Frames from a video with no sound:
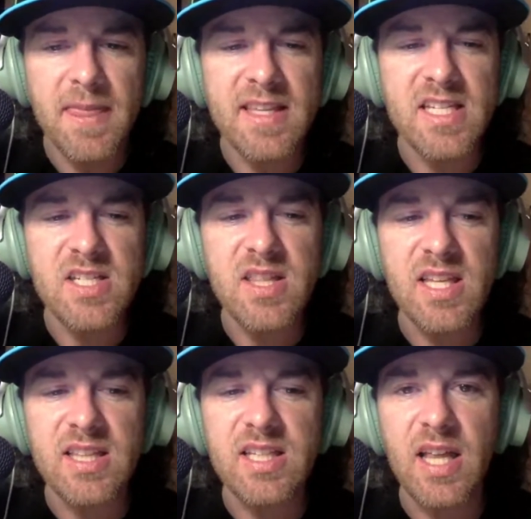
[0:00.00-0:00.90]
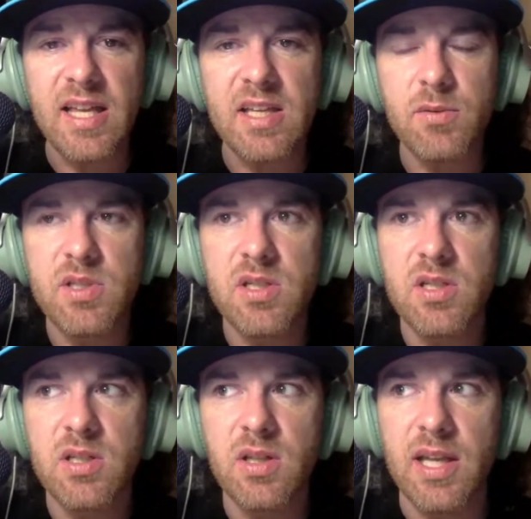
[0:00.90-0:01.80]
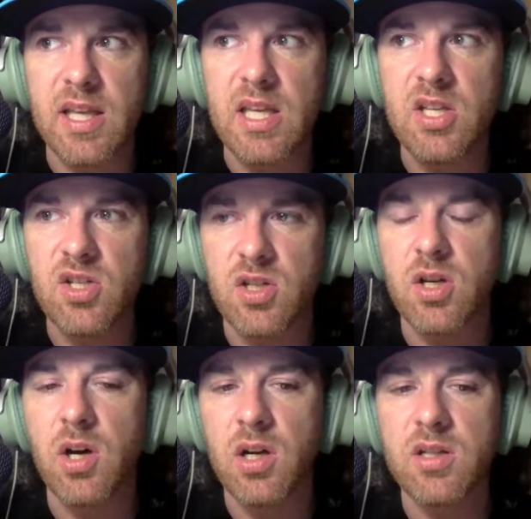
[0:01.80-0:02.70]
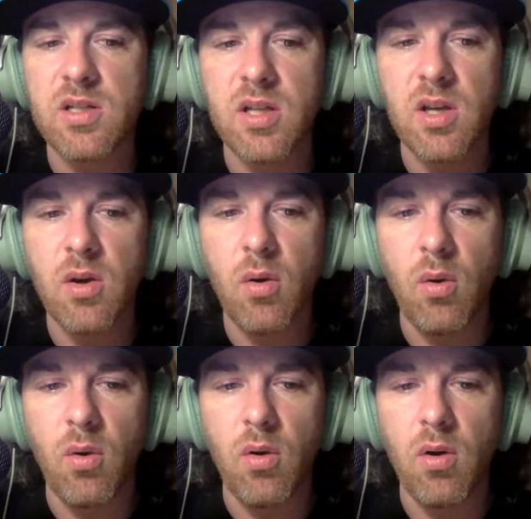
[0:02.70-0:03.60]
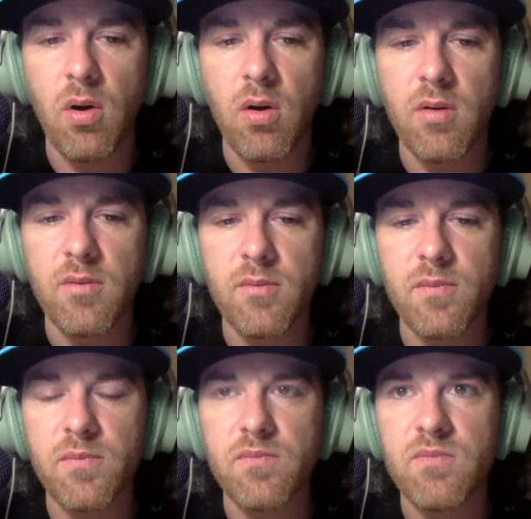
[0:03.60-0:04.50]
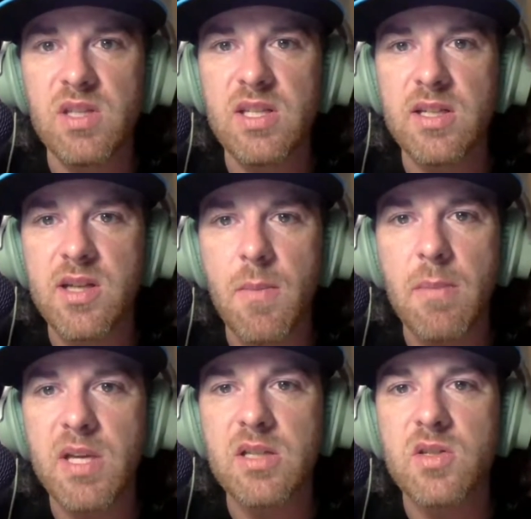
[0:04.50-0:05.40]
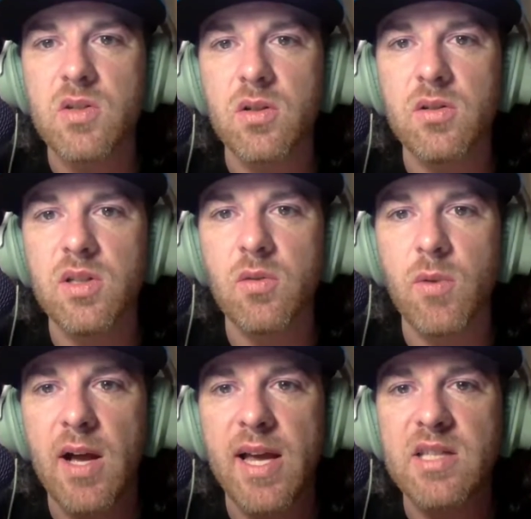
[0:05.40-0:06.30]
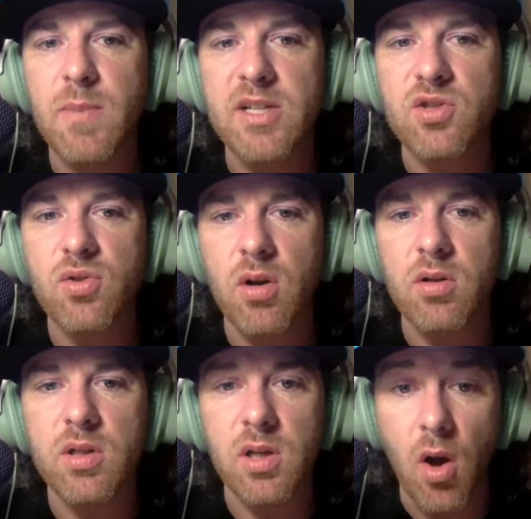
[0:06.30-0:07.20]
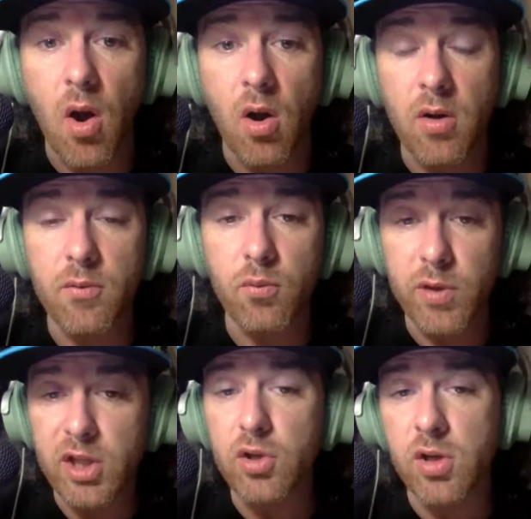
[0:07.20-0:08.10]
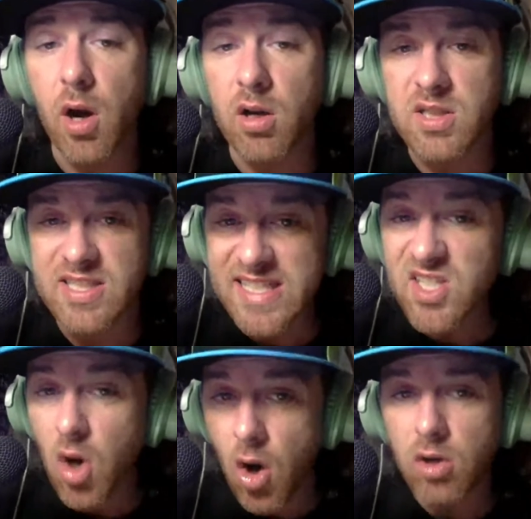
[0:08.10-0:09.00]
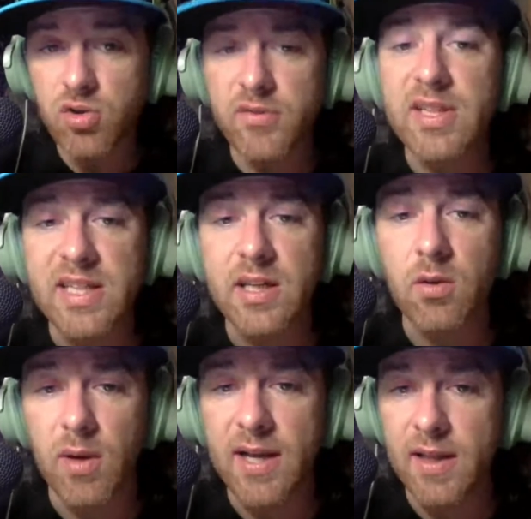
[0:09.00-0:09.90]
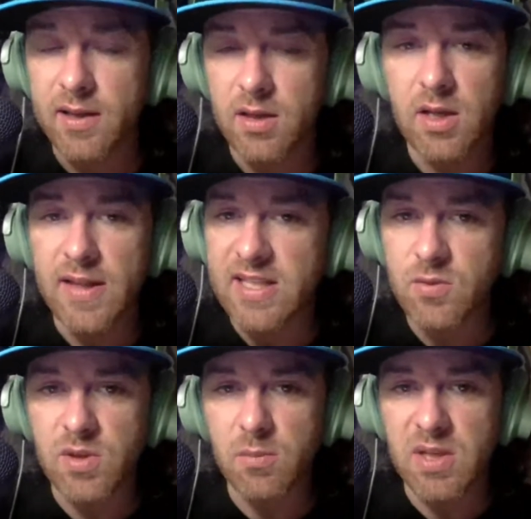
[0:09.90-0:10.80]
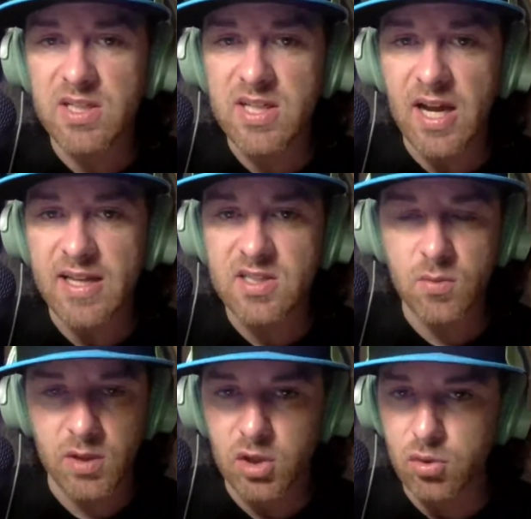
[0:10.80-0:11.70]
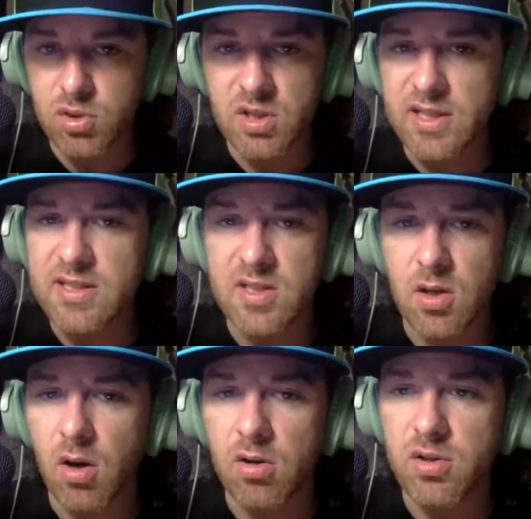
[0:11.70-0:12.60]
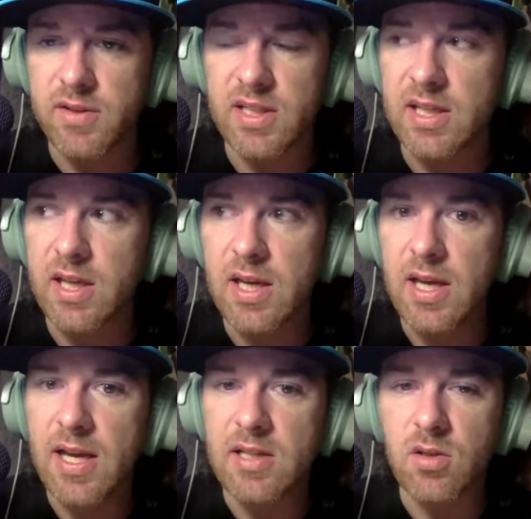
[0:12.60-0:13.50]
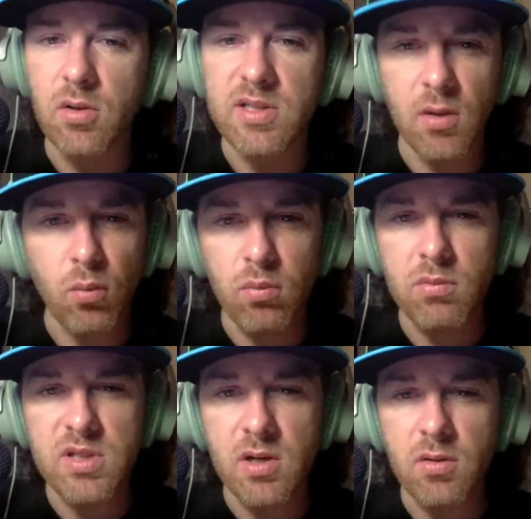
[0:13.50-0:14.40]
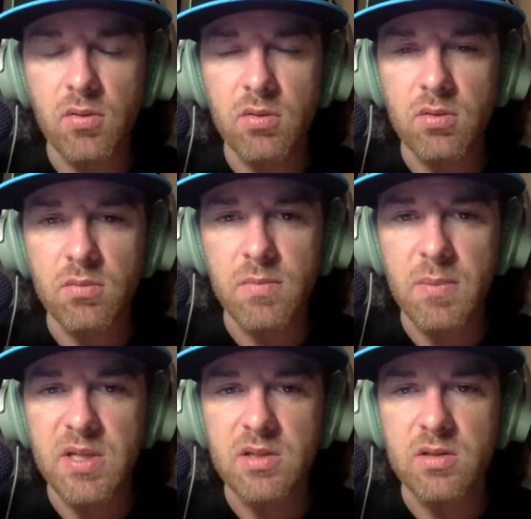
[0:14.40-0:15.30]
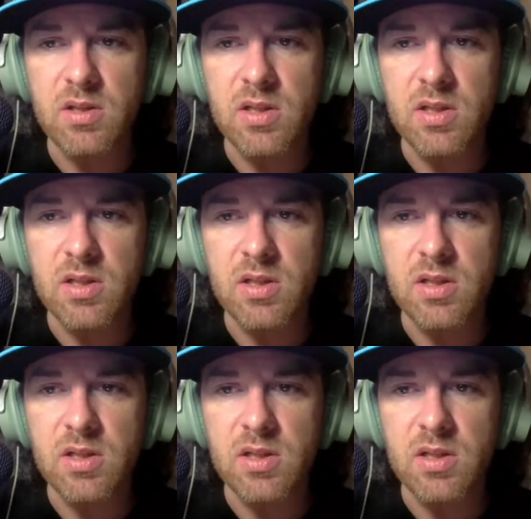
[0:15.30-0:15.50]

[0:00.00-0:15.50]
Did you think that, like, it was just like he just cooked, or is there maybe concern that the Wildcats might struggle to guard really good guards? Because it is a guard-driven league, right? Like, that's what the Big Sky is what it usually is. It's a guard-driven league. And so is there maybe